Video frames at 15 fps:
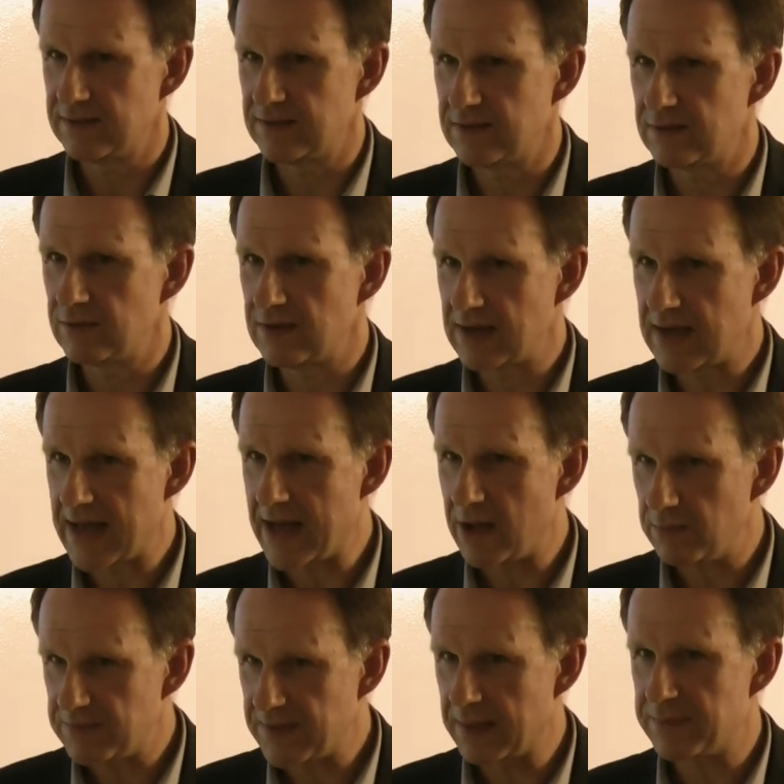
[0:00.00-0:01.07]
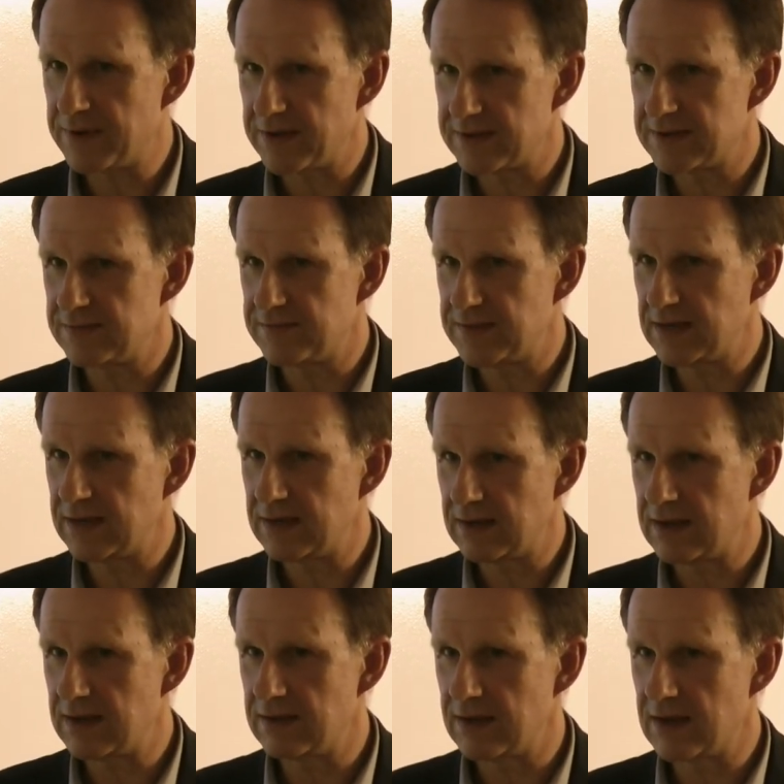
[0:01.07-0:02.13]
that helped that person feel